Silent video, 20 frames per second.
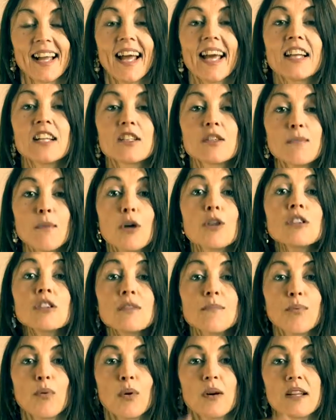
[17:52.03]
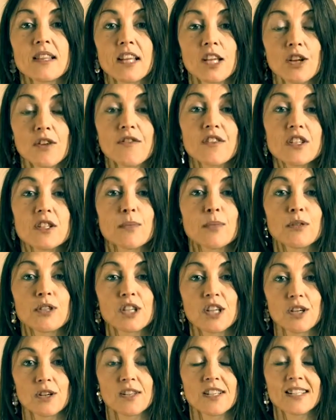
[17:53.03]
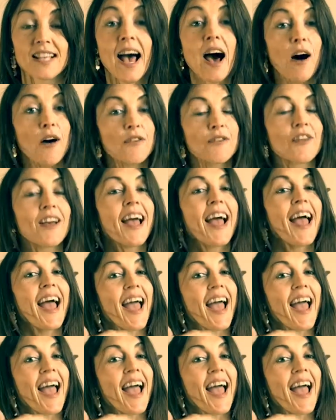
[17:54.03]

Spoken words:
And it's most important that you're visible to yourself,